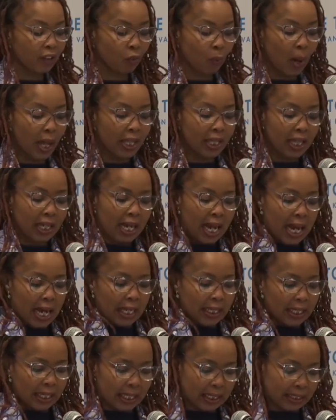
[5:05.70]
one that
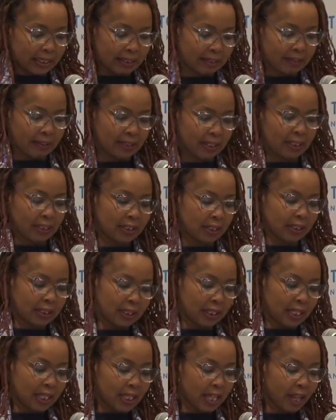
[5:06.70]
highlights
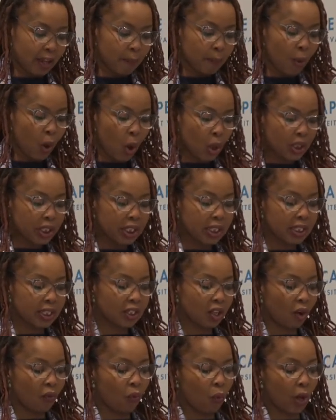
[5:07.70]
the importance
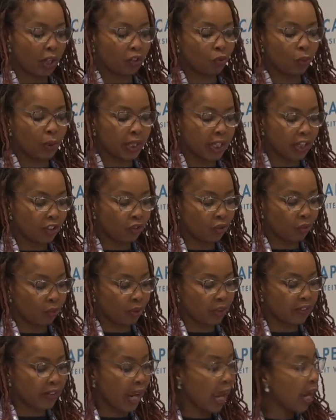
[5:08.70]
of what we need to
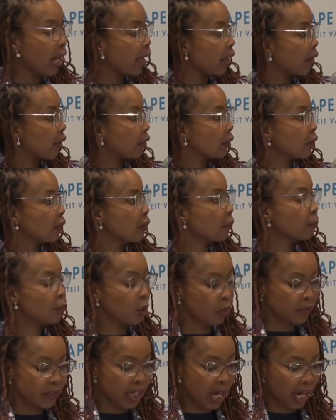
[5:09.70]
retain,
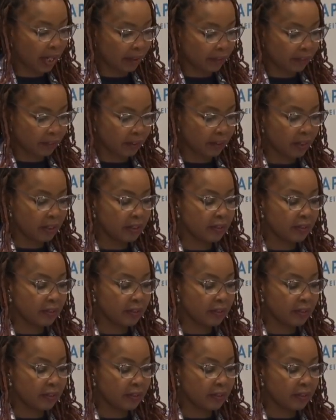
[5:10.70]
protect,